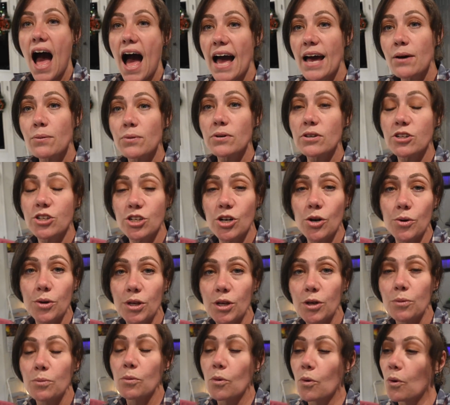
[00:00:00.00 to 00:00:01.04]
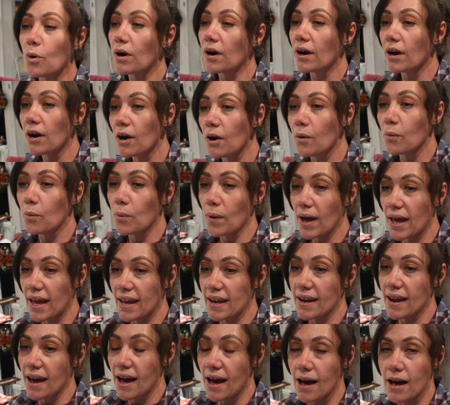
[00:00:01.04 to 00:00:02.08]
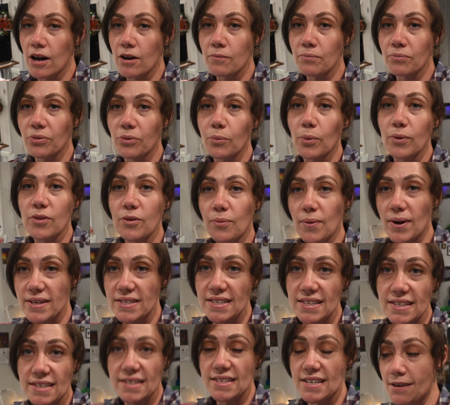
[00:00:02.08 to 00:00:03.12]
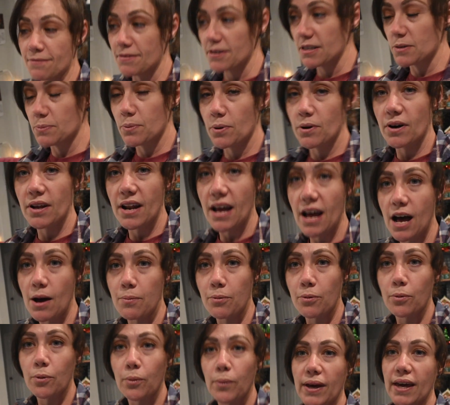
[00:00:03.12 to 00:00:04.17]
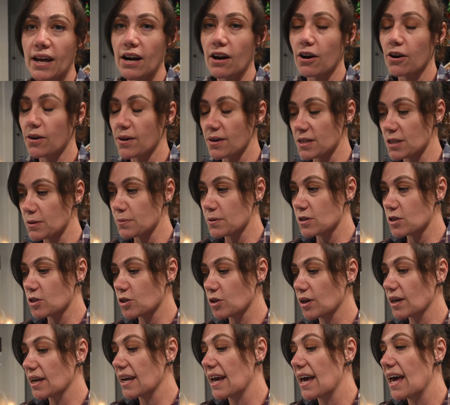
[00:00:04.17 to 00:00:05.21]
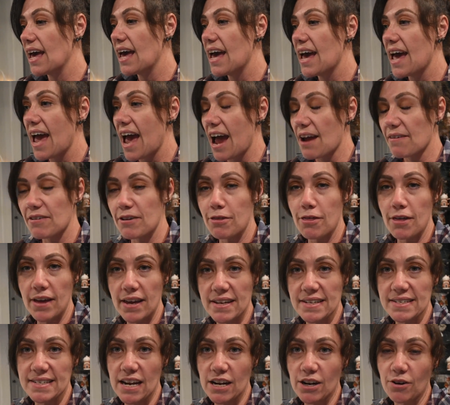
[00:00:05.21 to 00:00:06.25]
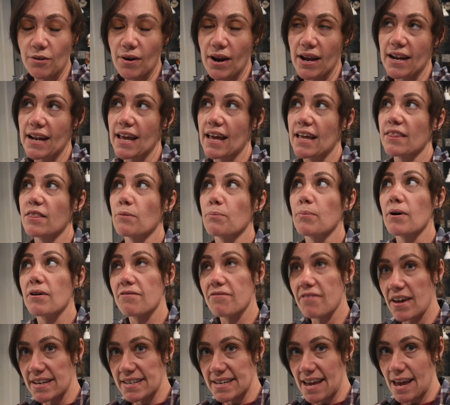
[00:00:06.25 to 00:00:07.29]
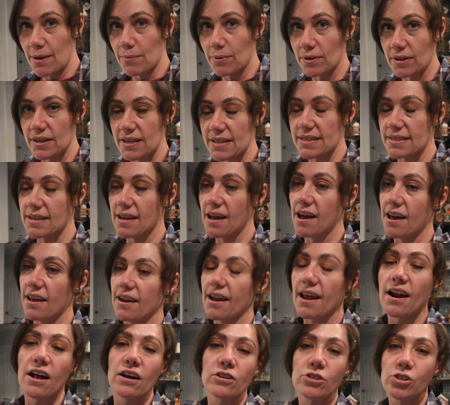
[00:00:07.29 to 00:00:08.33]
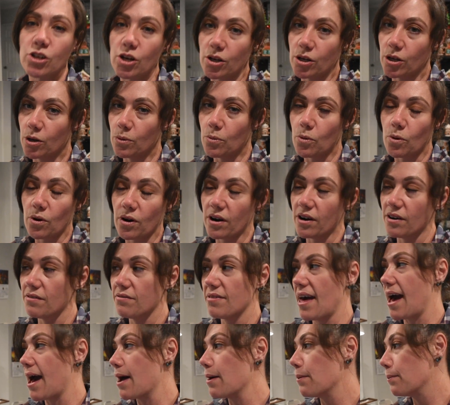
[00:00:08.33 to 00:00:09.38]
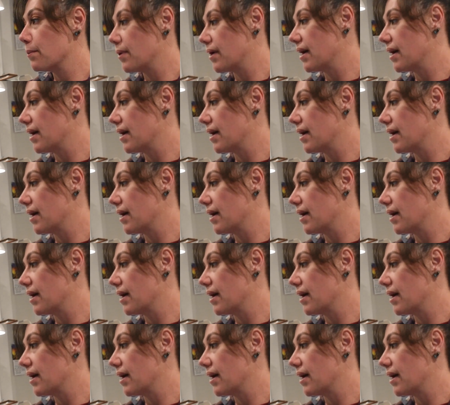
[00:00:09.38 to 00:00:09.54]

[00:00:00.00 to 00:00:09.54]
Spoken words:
I will show you more when the rest of this stuff is put up, when we get our Christmas tree, everything is decorated, the buffet table is done, and I'll show you more of that.